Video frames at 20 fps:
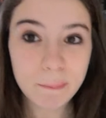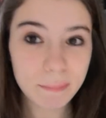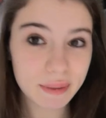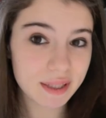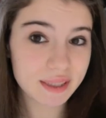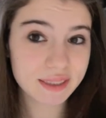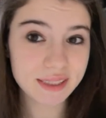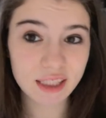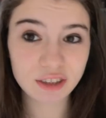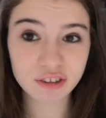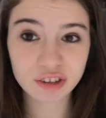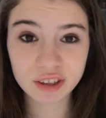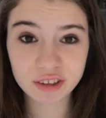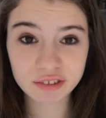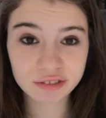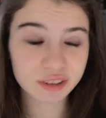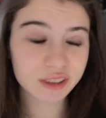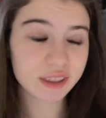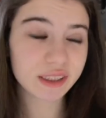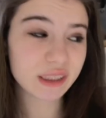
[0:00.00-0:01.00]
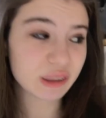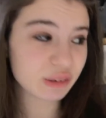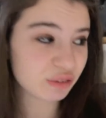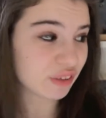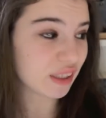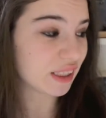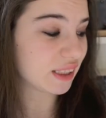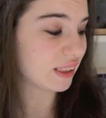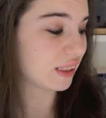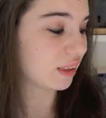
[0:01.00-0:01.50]
but it's actually really
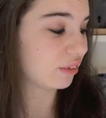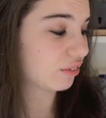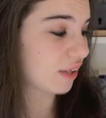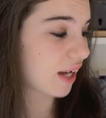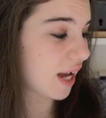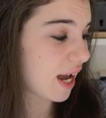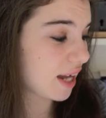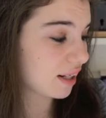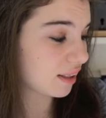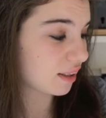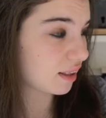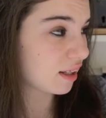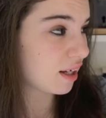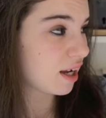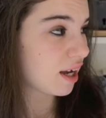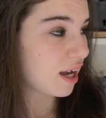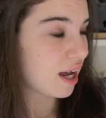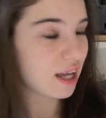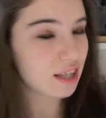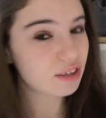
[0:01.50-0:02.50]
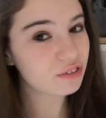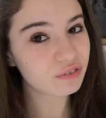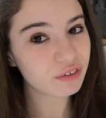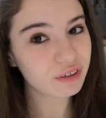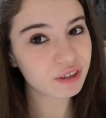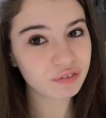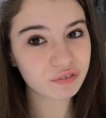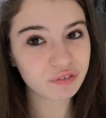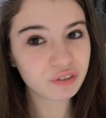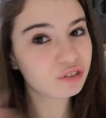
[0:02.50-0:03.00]
effective. And it's
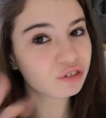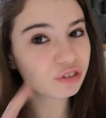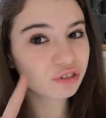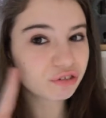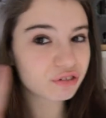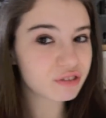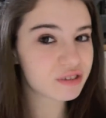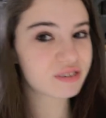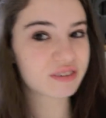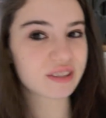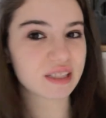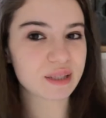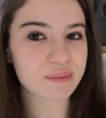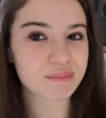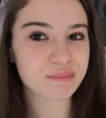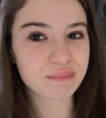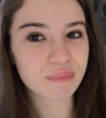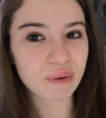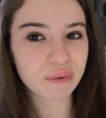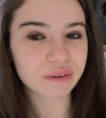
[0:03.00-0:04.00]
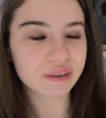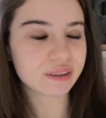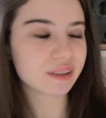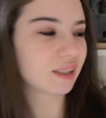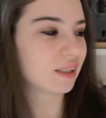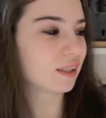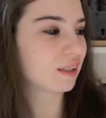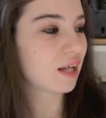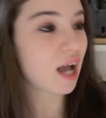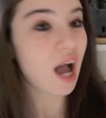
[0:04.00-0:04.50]
very futuristic and modern
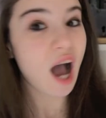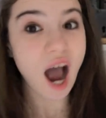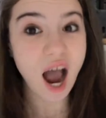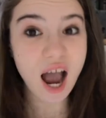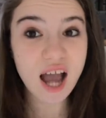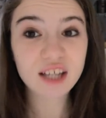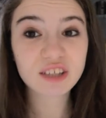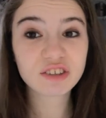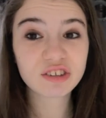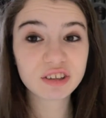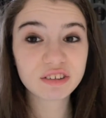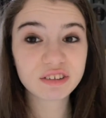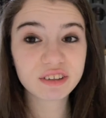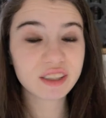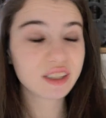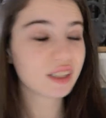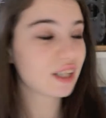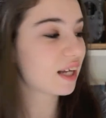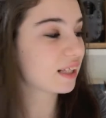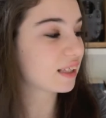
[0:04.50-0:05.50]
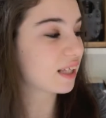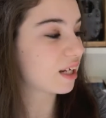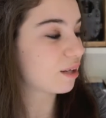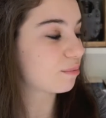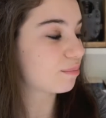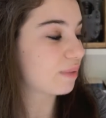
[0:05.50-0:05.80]
and I actually really like that